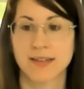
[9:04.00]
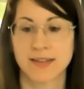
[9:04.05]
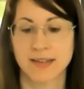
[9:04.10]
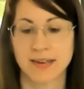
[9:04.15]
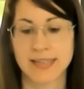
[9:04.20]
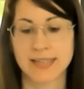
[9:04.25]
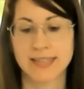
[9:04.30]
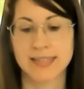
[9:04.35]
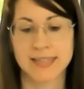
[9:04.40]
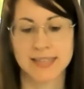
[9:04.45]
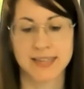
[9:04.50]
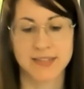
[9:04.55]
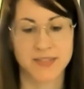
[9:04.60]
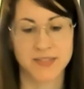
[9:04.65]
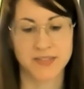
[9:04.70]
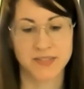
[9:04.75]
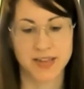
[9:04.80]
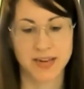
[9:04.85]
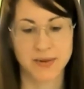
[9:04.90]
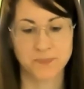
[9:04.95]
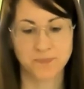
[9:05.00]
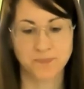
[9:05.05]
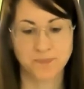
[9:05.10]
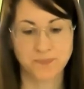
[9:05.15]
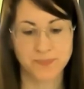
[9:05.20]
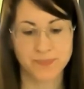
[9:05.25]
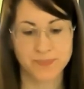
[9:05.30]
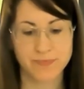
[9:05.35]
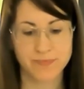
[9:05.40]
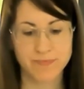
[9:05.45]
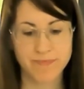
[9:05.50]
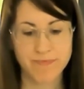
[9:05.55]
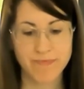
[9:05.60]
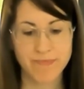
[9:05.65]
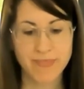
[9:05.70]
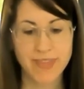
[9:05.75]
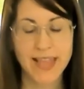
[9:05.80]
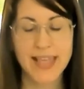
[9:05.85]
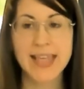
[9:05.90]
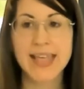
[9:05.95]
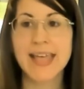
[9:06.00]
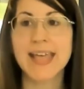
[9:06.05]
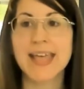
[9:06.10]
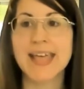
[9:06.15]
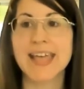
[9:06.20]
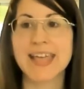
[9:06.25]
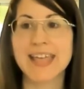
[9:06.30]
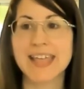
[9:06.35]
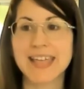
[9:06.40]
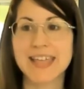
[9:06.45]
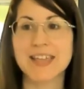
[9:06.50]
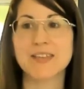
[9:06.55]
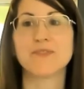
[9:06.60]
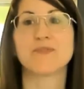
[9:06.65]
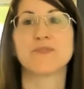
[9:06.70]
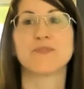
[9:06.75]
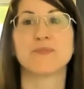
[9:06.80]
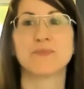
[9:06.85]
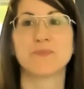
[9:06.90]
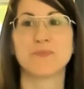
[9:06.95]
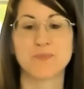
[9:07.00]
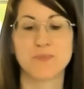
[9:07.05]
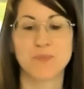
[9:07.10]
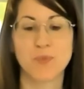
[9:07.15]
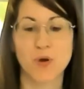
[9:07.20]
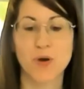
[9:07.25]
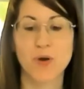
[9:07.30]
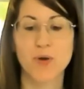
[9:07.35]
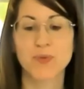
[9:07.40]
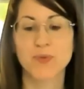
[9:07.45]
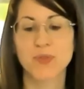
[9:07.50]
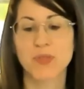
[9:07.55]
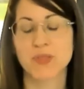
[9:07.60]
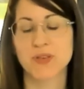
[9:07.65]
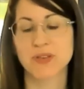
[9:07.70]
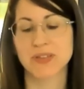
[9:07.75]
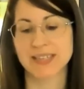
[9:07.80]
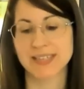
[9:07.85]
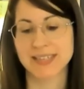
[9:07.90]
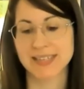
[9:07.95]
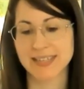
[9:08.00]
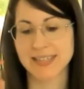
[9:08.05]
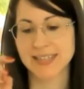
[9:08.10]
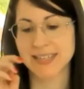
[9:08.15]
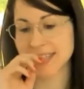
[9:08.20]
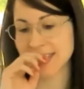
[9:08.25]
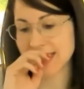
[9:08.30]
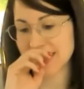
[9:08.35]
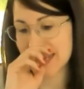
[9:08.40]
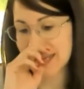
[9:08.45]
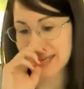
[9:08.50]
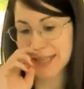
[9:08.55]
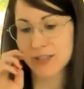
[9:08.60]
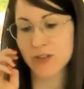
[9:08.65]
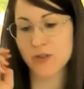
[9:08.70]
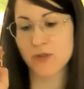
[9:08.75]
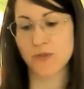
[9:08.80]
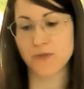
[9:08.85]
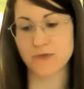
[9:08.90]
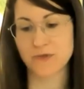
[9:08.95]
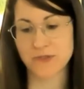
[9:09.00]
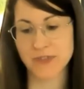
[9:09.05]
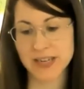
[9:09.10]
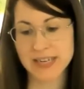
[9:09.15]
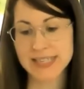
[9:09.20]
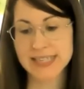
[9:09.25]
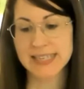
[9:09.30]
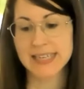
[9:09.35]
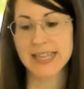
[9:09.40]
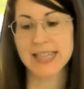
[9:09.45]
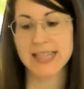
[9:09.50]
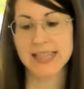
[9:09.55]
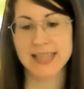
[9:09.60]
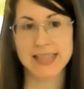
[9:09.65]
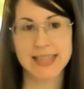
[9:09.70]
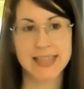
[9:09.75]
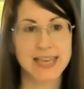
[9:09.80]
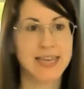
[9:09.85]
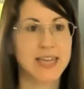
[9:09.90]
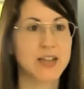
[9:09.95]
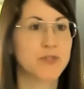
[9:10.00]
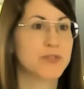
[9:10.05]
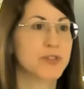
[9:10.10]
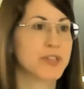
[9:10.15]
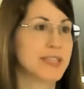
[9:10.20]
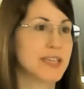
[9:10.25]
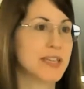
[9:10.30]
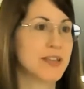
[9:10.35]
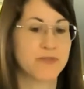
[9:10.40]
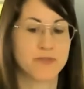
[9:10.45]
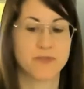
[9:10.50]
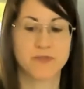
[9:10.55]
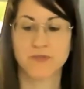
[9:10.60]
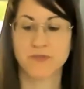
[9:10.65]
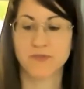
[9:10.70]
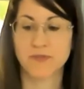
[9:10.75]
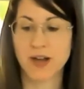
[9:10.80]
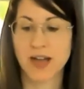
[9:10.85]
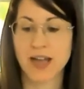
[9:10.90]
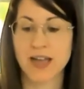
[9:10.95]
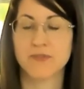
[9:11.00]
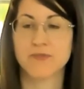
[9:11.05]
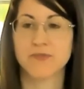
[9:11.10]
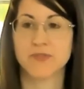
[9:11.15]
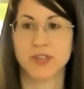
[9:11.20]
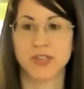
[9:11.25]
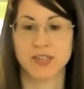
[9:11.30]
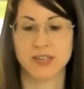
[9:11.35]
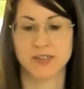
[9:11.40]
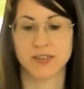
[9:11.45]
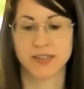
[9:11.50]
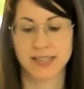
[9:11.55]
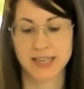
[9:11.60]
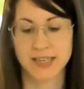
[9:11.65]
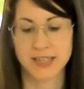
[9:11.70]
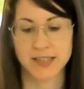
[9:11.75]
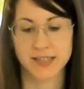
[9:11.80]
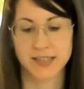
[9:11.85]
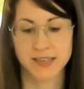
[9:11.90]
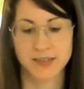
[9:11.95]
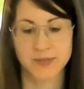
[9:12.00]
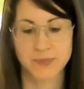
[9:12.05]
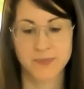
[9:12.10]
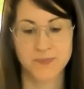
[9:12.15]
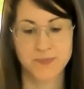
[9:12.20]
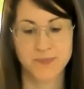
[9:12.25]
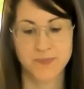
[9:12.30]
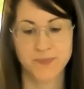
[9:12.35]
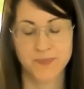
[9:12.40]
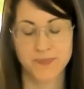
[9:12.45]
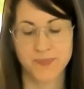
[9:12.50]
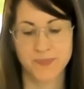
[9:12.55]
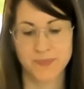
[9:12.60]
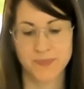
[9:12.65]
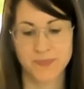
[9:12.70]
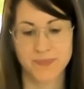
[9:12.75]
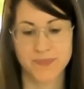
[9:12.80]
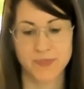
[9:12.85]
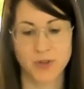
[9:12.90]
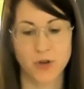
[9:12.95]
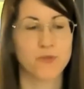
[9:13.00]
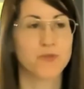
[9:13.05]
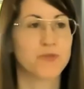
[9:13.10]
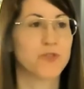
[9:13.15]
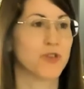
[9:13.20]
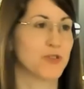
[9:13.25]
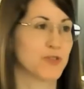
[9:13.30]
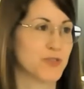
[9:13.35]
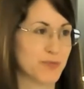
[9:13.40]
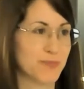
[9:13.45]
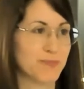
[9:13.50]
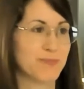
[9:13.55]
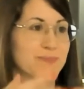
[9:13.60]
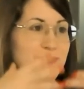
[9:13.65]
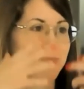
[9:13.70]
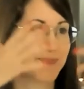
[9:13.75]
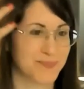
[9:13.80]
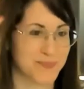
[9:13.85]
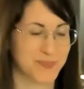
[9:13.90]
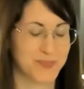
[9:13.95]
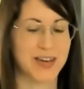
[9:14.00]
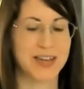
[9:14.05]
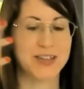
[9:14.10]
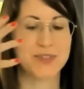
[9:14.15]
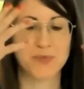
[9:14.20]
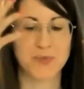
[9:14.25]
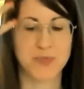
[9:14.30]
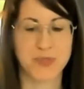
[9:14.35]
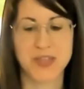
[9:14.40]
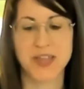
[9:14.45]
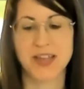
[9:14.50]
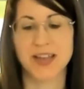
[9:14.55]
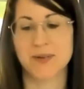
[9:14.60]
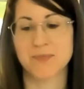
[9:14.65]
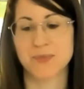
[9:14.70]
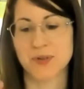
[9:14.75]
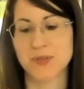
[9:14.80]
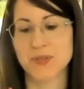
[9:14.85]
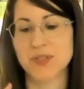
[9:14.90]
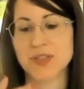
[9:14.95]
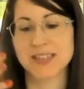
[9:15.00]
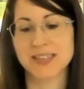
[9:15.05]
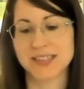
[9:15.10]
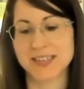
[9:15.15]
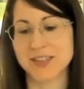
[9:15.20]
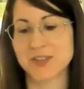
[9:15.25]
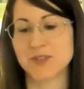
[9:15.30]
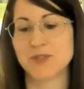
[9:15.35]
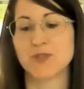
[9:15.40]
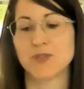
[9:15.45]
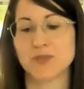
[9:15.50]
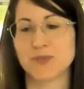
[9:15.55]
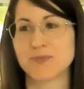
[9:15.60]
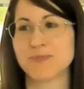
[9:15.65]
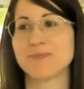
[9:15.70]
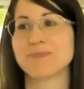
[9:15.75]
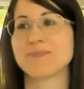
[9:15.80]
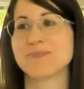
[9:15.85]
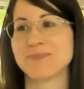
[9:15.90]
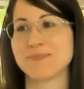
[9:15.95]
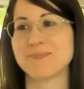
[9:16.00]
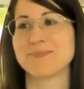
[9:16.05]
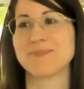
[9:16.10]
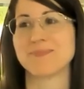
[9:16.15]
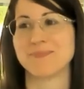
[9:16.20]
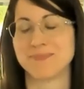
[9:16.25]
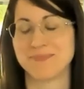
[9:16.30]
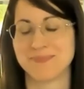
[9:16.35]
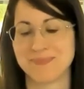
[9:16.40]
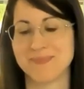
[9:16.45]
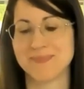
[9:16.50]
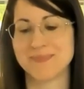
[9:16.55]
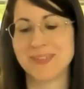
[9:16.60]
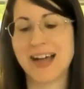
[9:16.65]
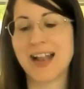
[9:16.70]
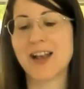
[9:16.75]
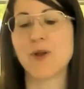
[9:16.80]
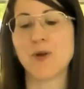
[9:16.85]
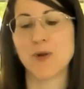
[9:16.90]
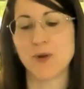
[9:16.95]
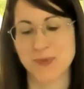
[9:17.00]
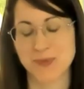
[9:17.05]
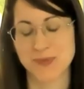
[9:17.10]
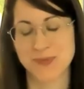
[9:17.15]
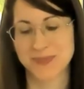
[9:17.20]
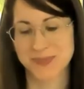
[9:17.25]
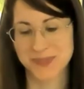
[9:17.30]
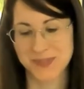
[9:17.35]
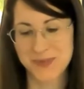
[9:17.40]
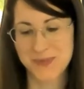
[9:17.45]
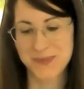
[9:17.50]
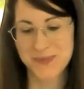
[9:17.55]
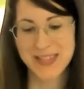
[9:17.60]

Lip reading: let's see the deal. If both Sigrid and Annette confess, they receive 5 years each. Of course, try to think about this, is not a law. So.